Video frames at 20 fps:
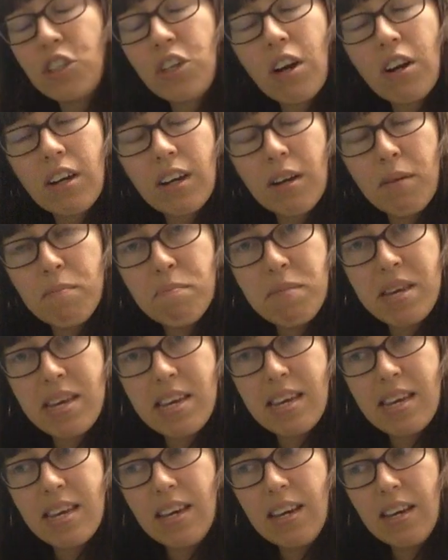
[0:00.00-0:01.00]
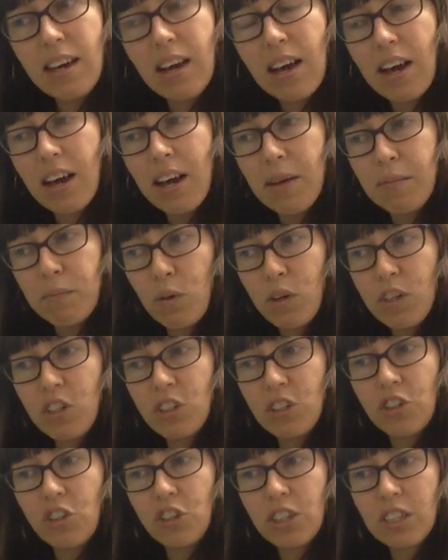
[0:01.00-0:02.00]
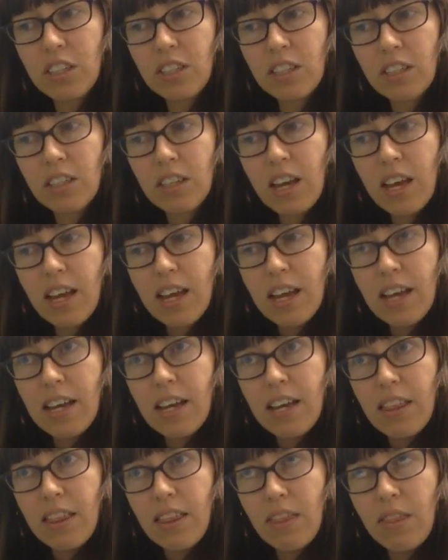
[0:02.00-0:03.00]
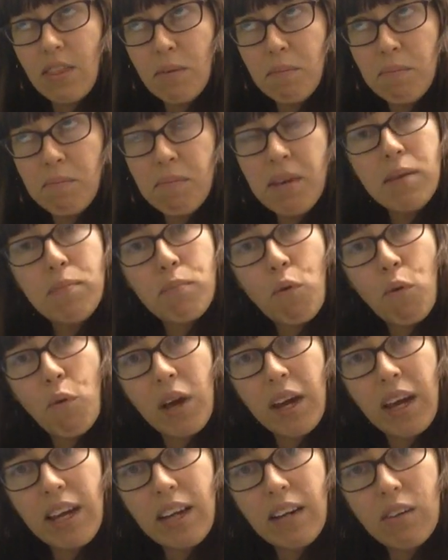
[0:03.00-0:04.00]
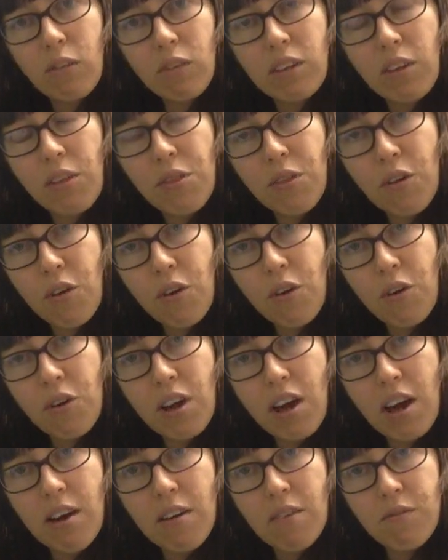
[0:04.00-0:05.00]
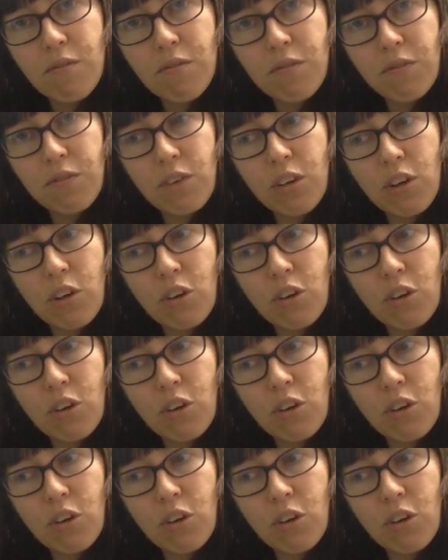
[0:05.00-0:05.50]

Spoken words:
to start on a B, which is just the midpoint or the third of